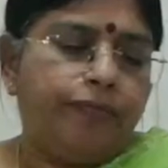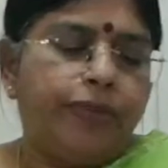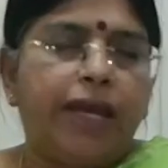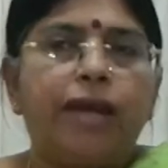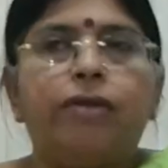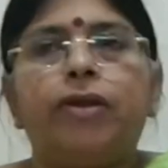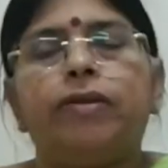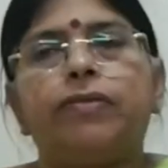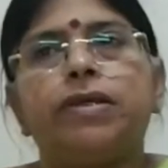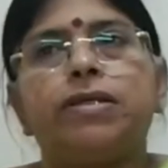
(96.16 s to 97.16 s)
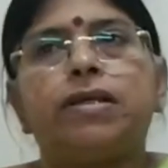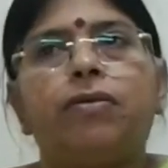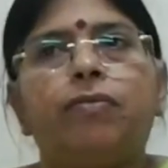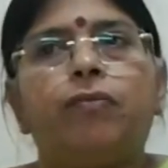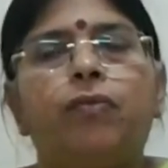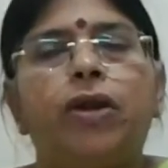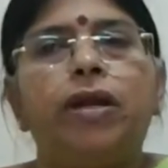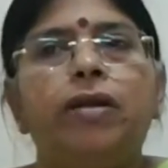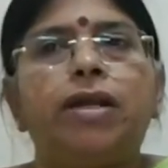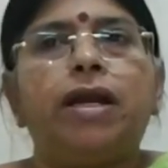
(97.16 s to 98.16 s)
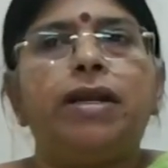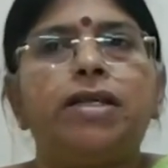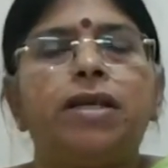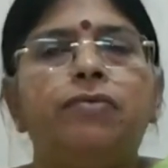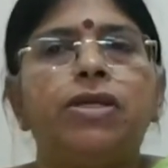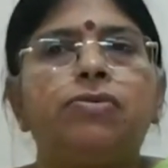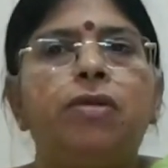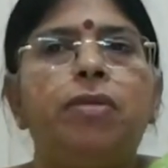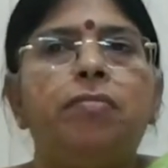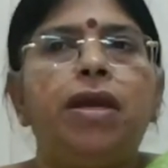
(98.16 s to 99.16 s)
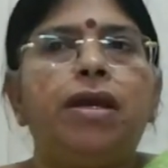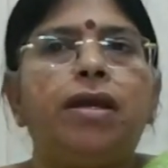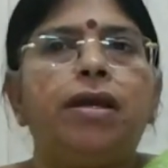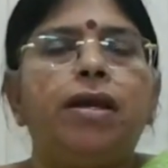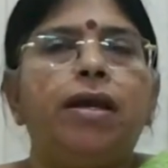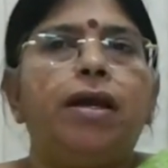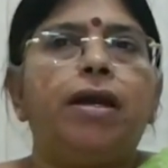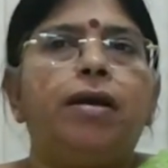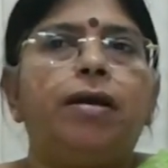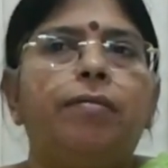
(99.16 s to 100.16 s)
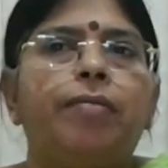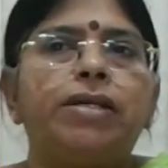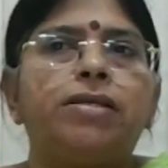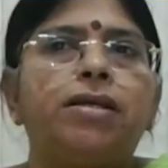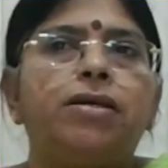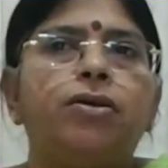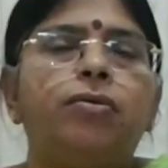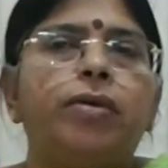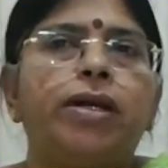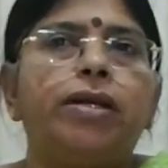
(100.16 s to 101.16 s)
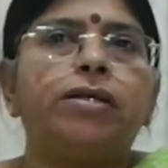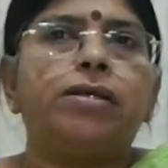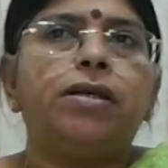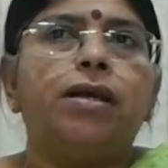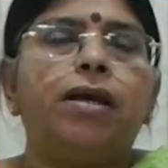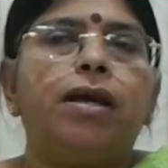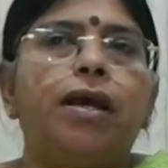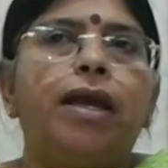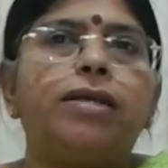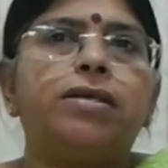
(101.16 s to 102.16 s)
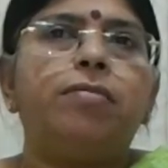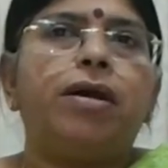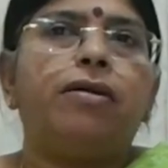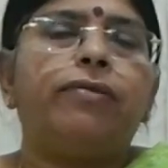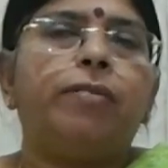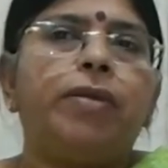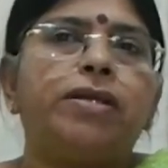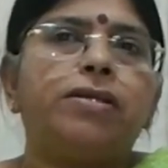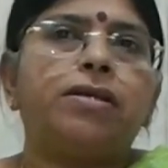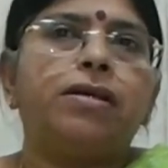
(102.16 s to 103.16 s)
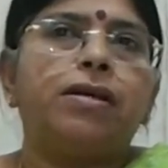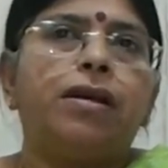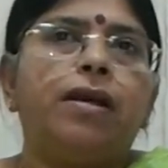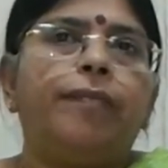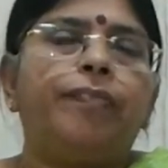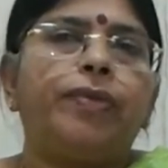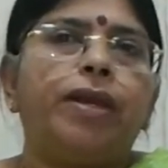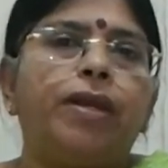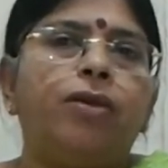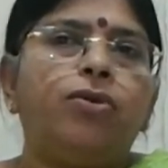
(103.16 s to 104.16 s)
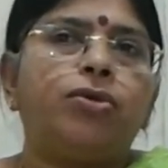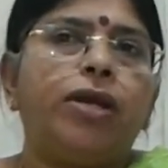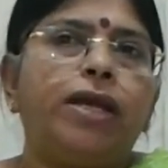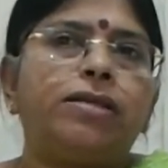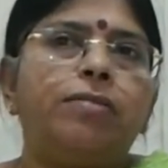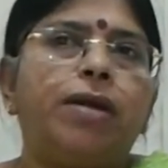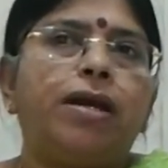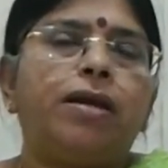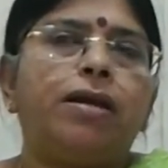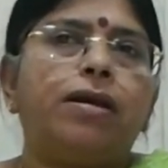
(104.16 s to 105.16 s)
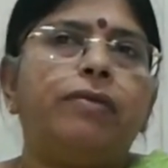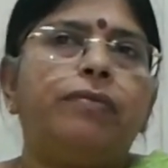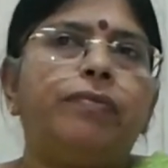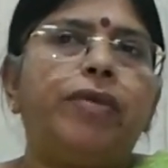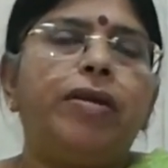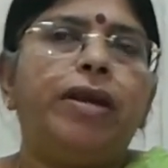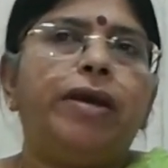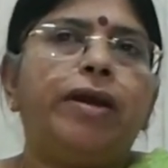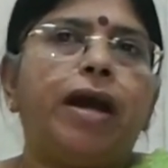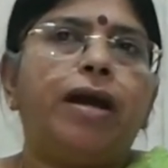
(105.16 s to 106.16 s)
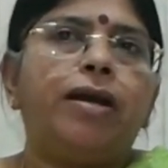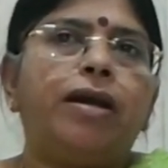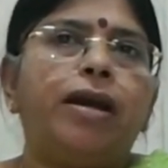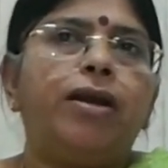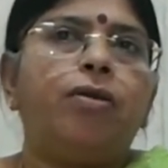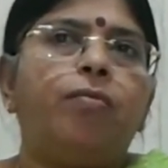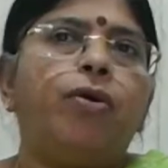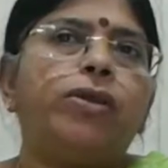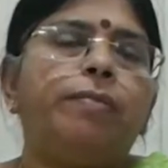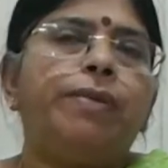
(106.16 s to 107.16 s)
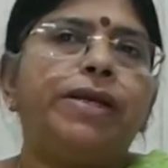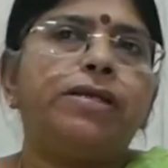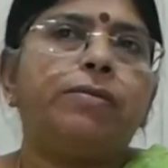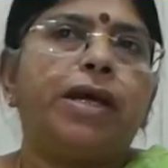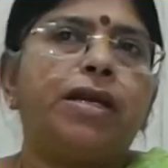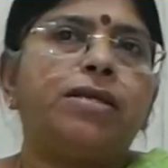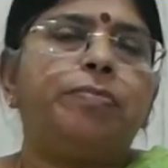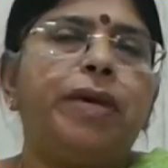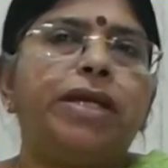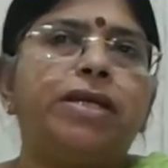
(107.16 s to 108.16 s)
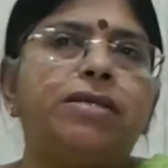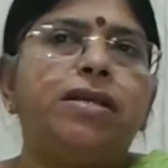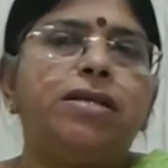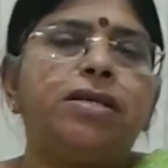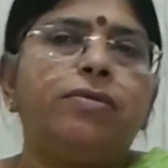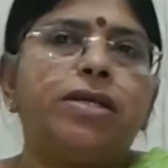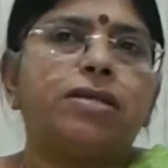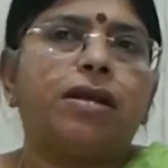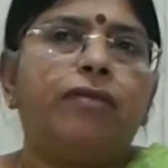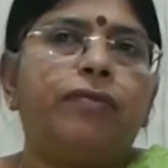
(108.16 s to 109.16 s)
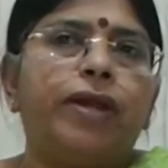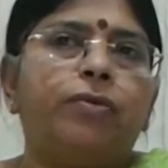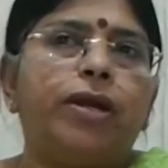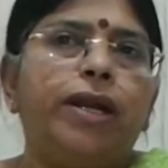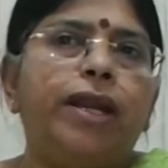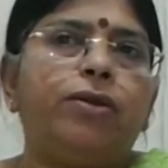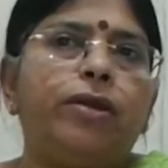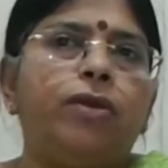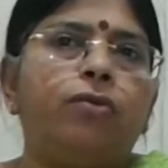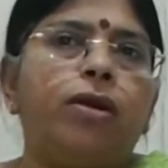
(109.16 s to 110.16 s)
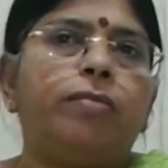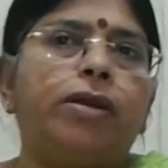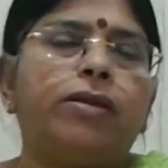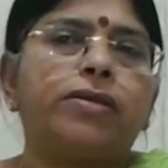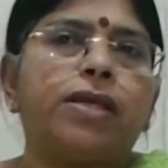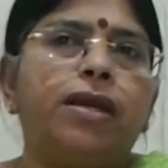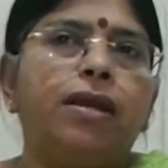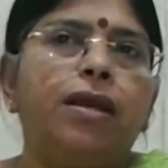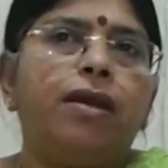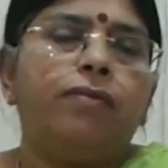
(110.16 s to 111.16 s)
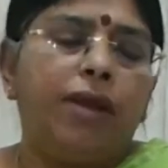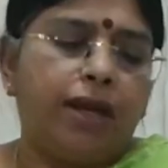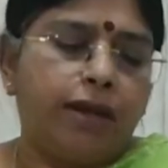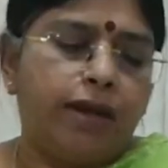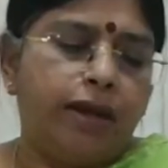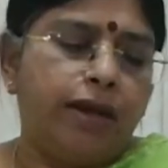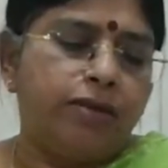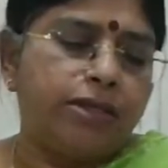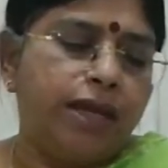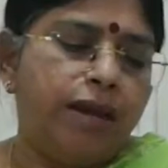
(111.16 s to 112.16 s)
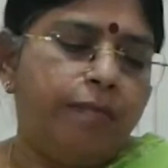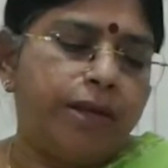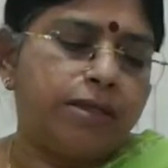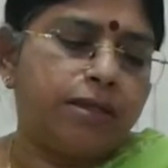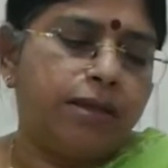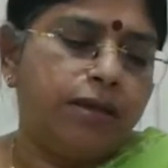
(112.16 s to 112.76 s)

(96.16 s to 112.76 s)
There is one condition which will mimic breast tumor is eczema of the breast. Usually eczema will occur in both the breast, whereas Paget's disease, which is confined only to the involvement of the skin, will occur in single breast.